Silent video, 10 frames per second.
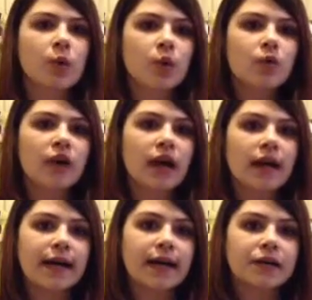
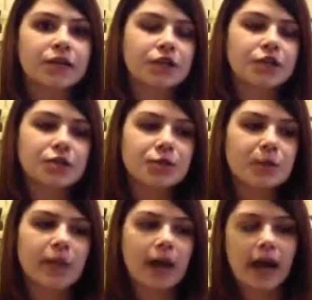profile gastric tube
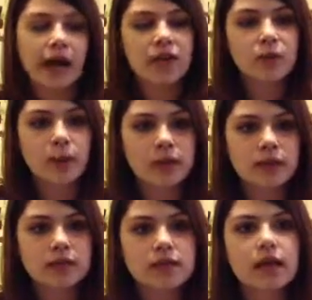that I have
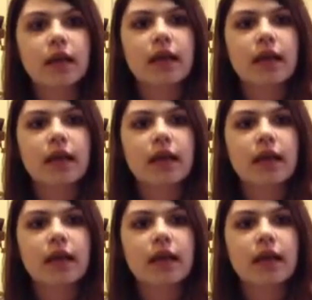works.